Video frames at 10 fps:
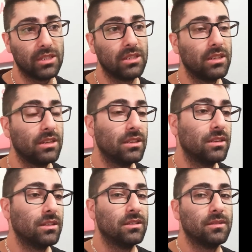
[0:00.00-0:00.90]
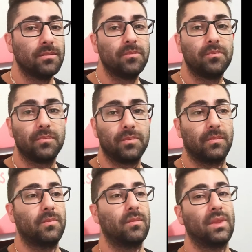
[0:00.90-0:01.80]
You know what could kind of
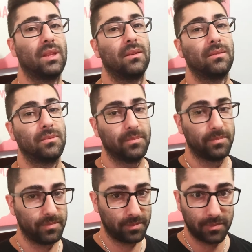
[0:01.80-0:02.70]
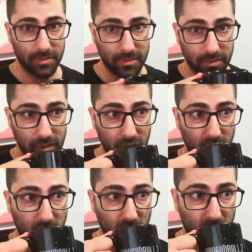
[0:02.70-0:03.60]
compare to Krispy Kreme though?
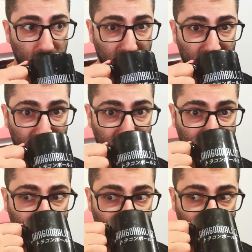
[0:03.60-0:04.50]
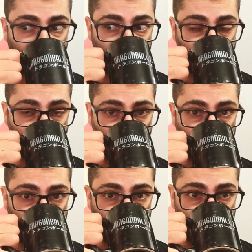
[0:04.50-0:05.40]
Honey cruller.
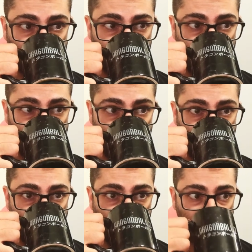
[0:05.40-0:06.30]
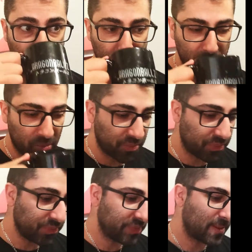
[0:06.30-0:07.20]
Like a honey cruller from Tim
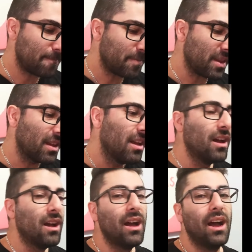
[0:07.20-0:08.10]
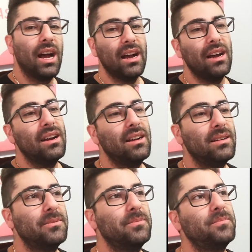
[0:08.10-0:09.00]
Hortons. It's fluffy and
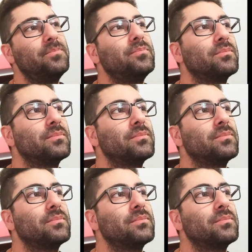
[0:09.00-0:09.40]
soft.